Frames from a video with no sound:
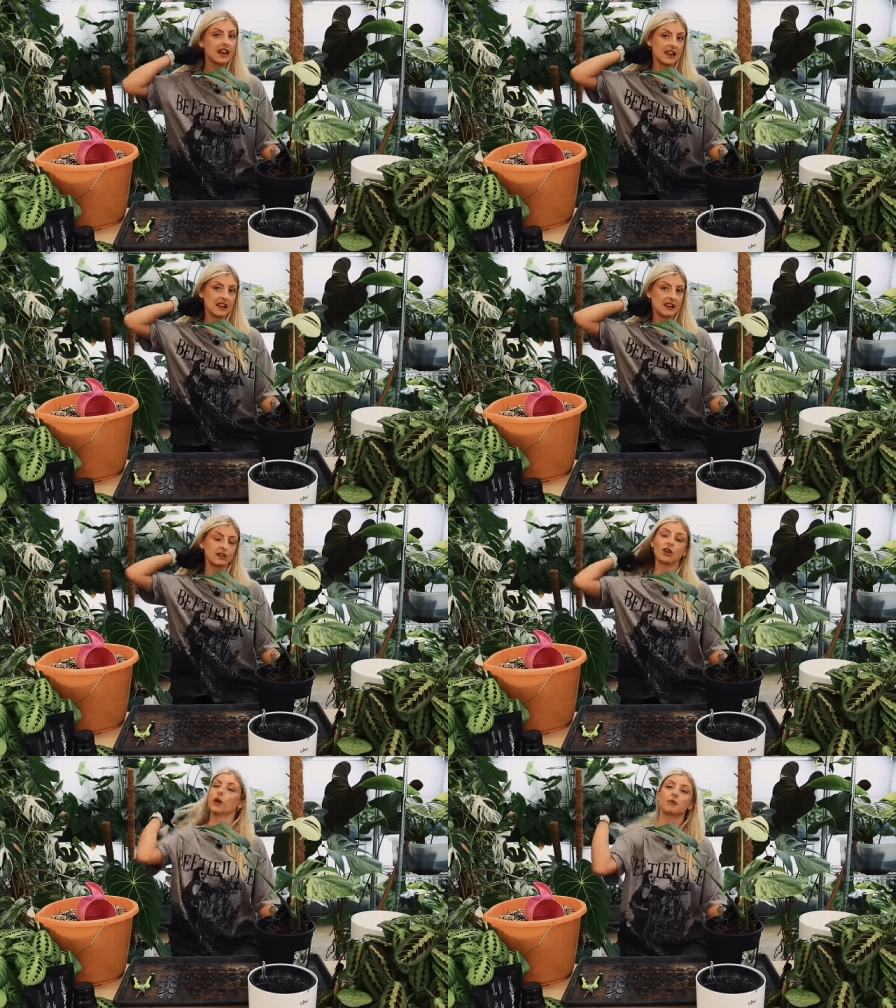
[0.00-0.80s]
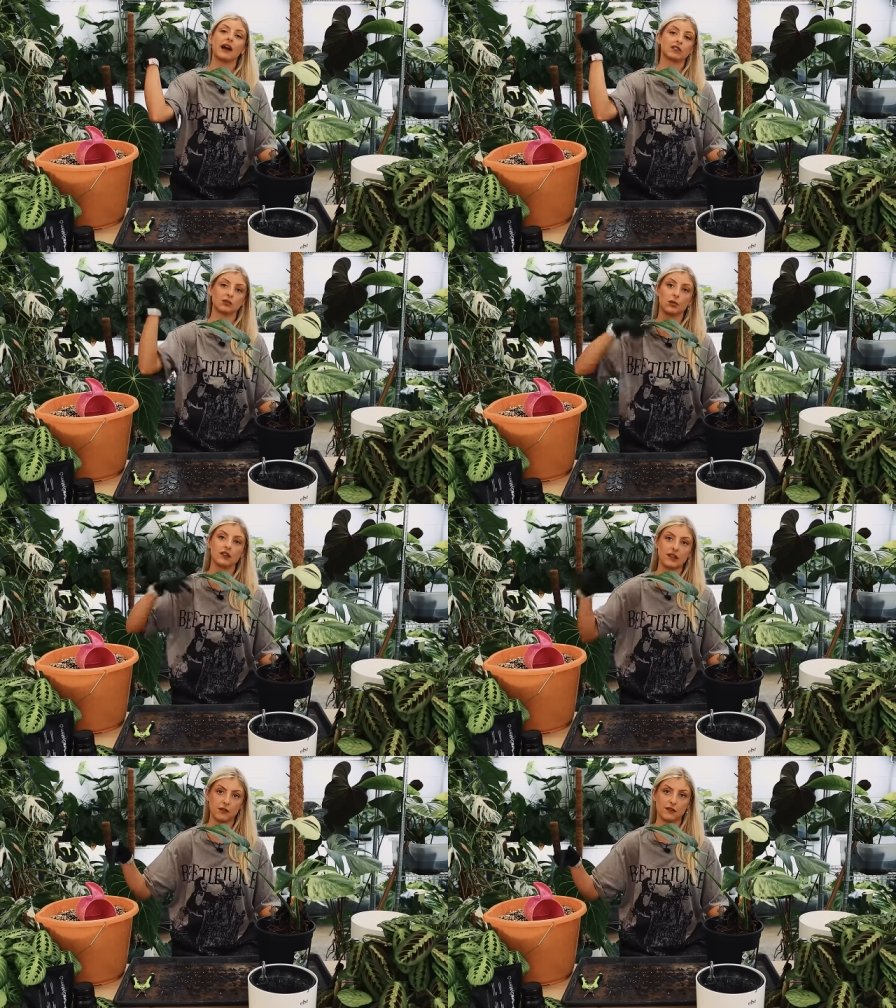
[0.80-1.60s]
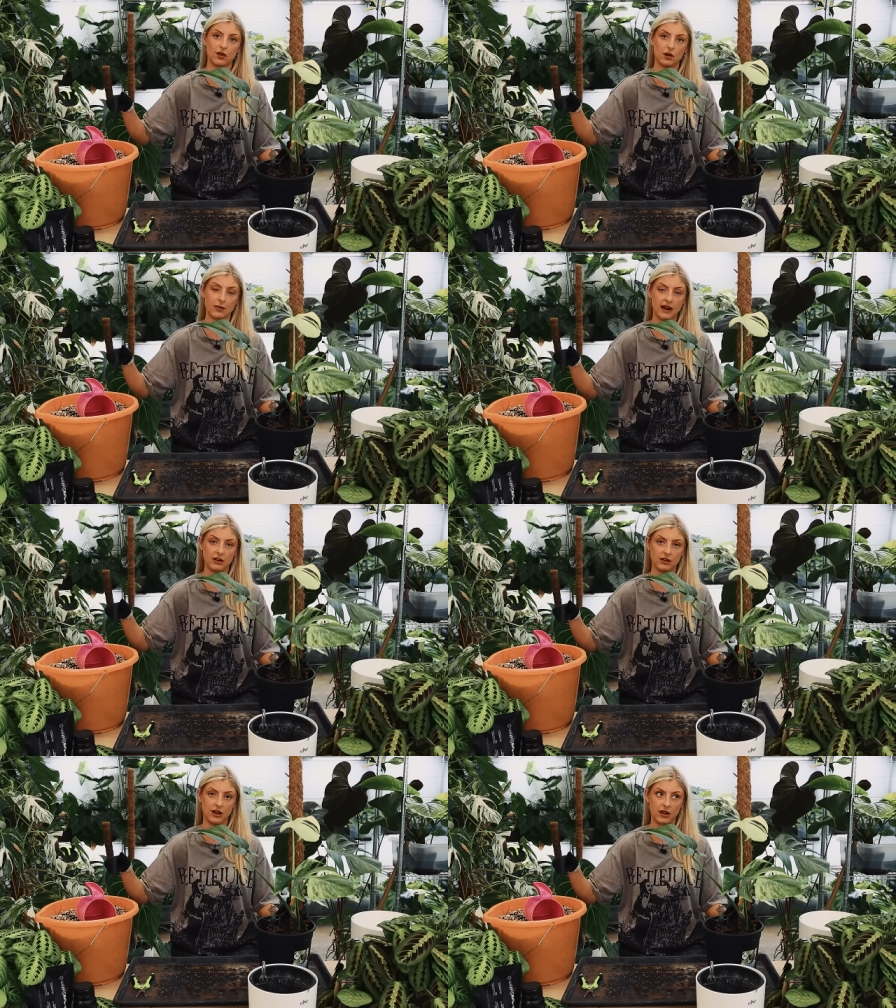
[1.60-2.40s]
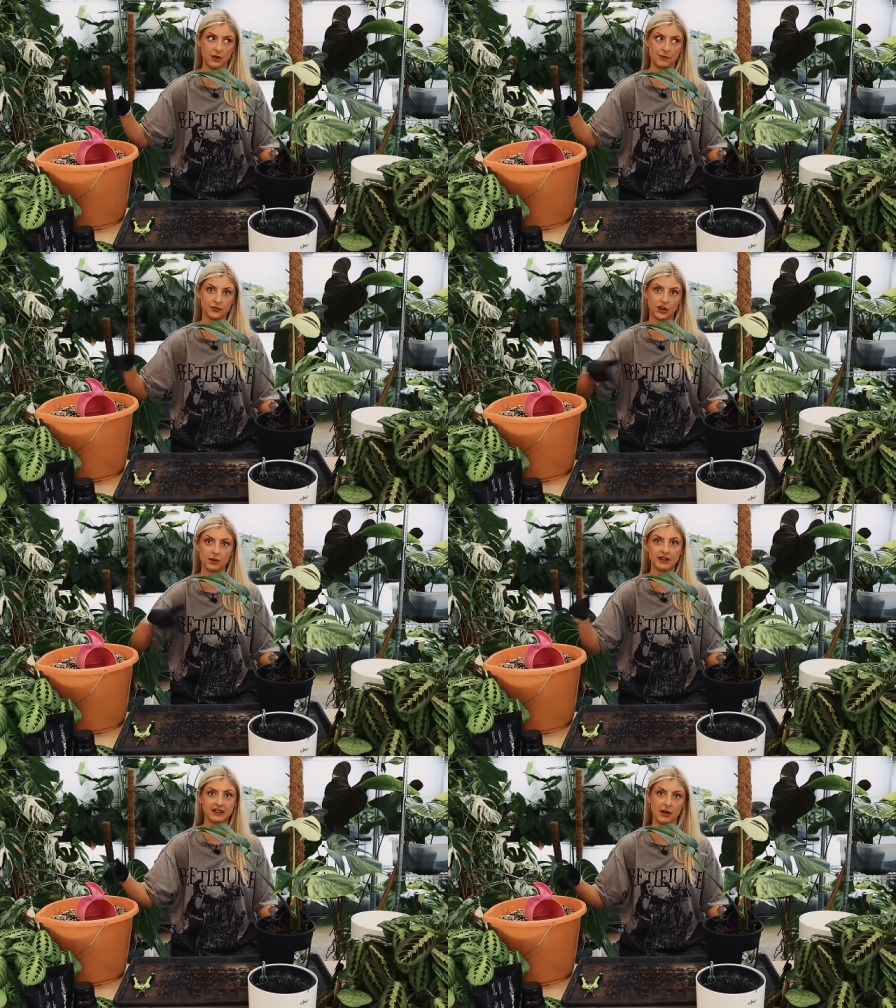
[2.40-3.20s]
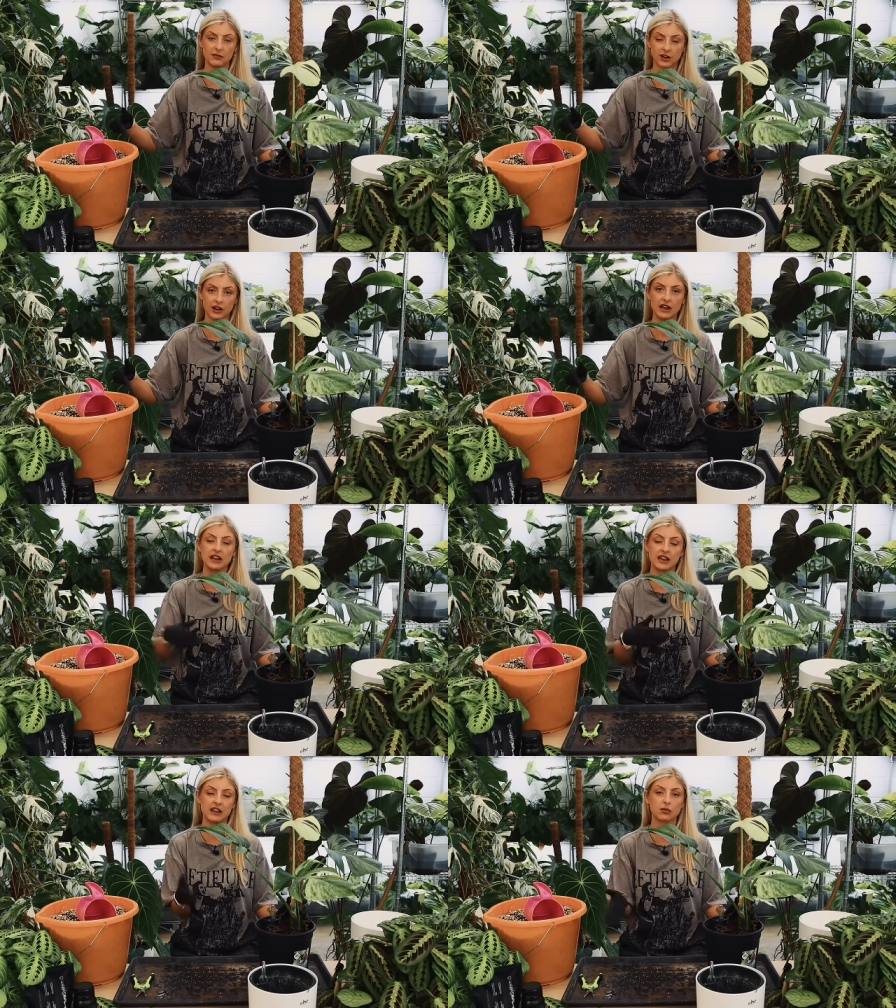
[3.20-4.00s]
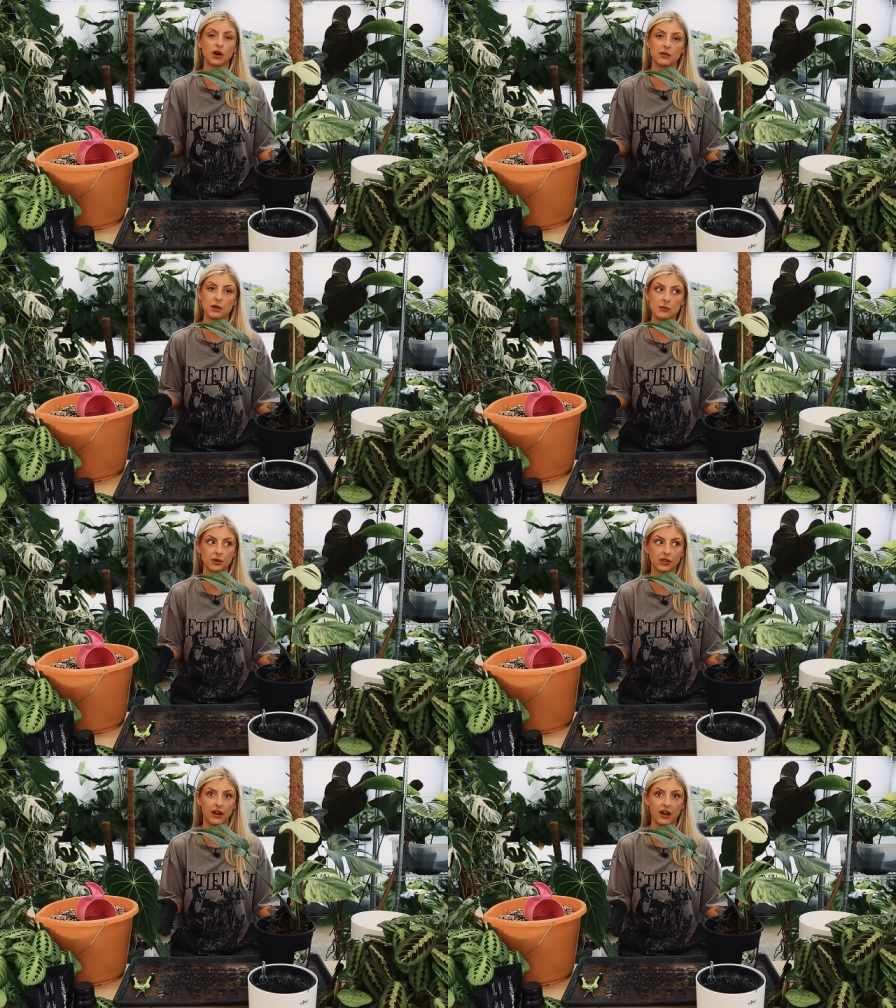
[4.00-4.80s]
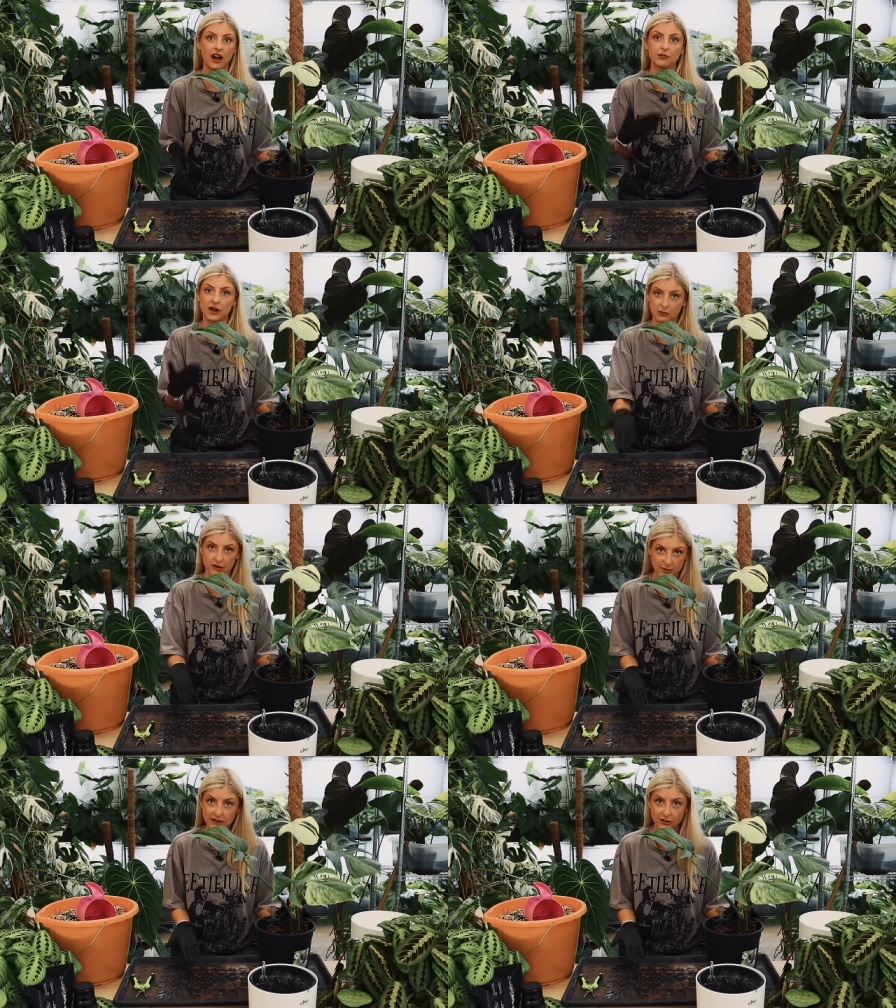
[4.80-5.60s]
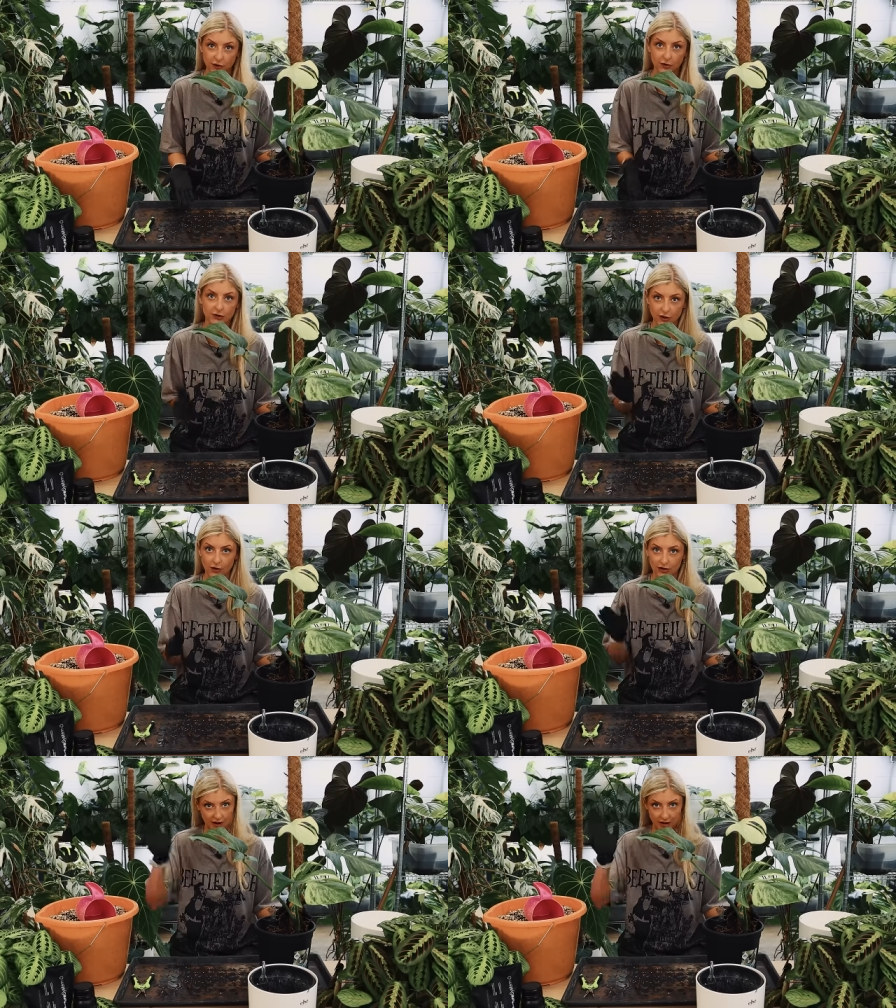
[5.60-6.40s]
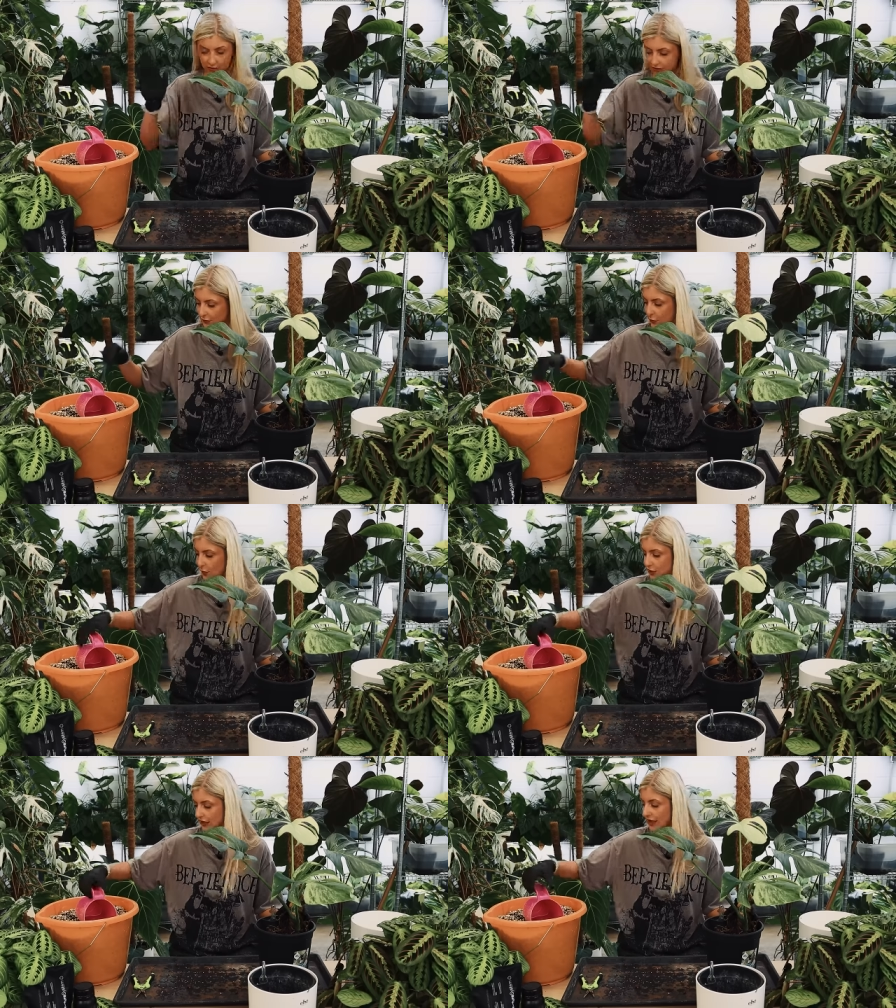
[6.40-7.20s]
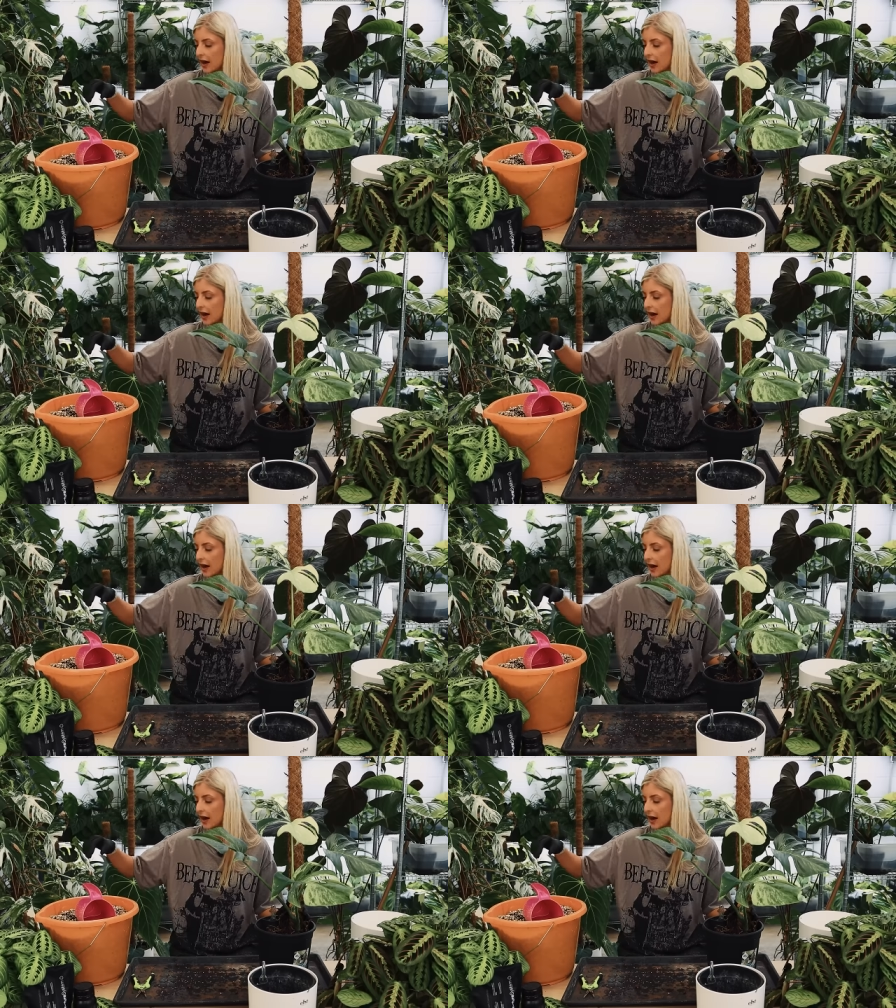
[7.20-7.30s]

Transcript: He, going back to what we said before about um, turning my DMs on, he is one of the people that I've been able to speak to. So hello, if you're watching.